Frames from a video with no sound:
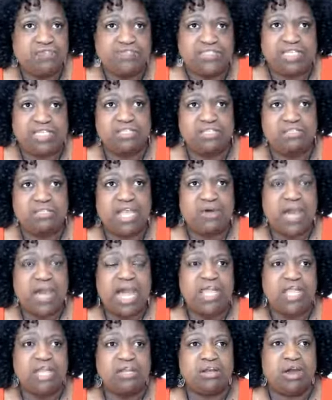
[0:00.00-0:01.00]
Now, I
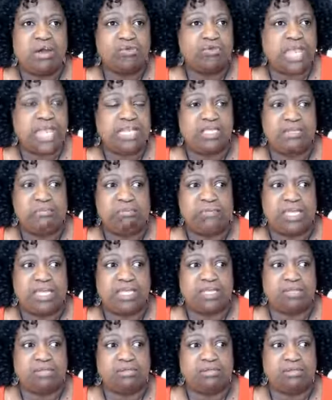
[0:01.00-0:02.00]
had already
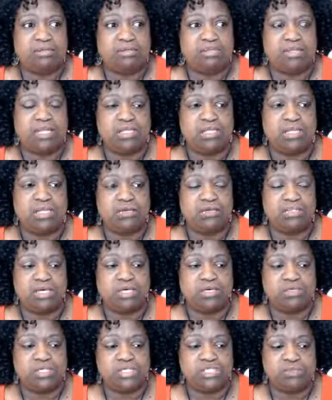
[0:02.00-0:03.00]
been, the
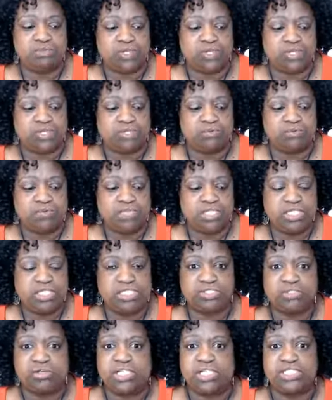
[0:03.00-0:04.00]
Holy Spirit, it really
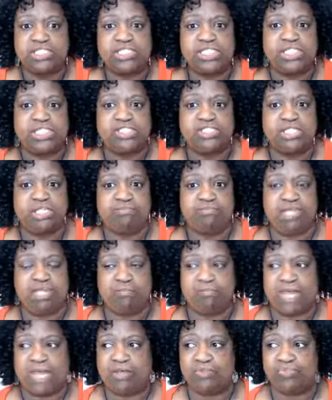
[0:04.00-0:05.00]
started teaching me
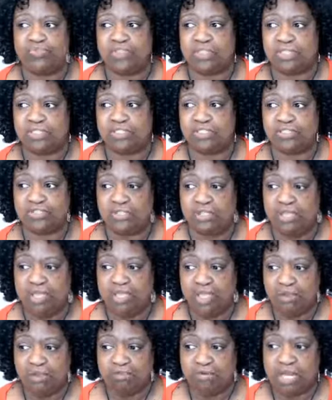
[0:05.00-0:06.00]
about this
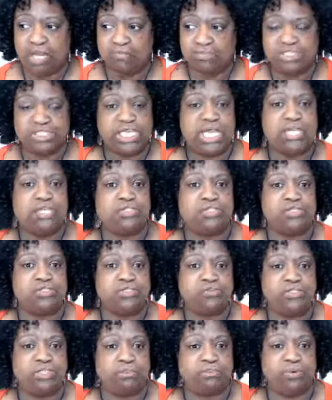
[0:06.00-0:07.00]
when I was diagnosed
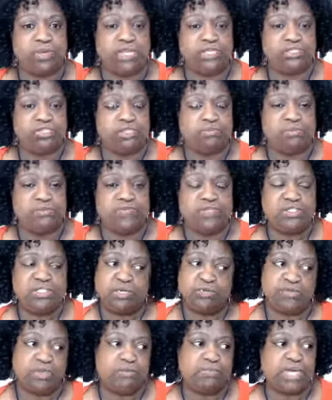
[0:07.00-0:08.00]
with a brain tumor. If you
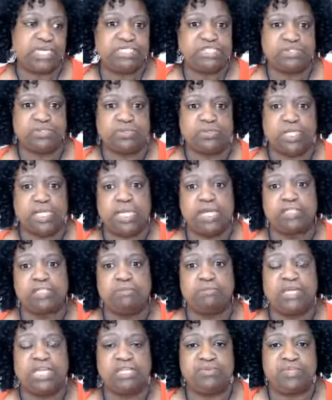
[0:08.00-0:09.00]
don't know my story, on the
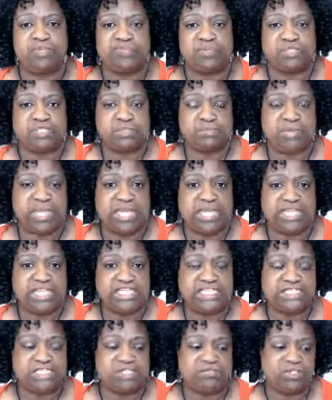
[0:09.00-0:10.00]
Money Reverse
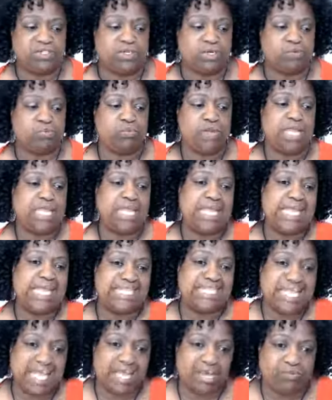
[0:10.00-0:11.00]
page, if you go way
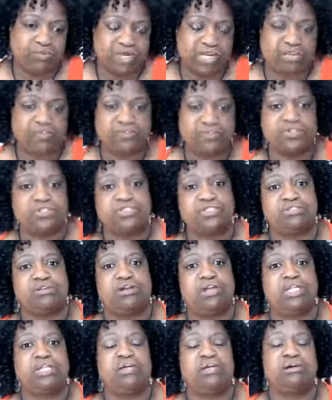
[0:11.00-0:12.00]
down when I first
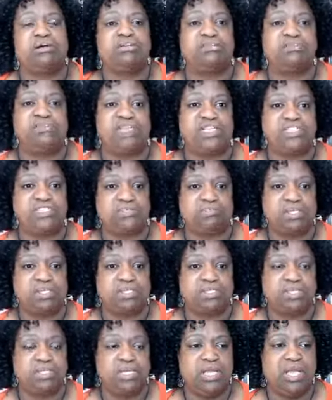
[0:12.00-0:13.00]
started on
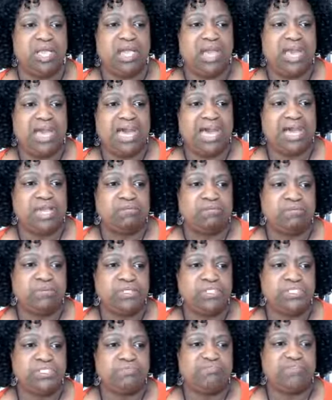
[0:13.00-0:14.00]
Facebook, I
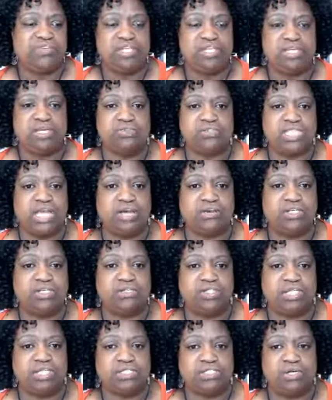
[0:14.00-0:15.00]
put some videos out here
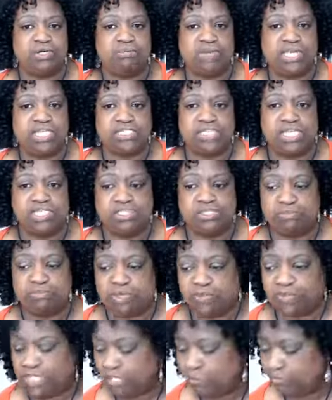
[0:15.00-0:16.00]
that told my testimony.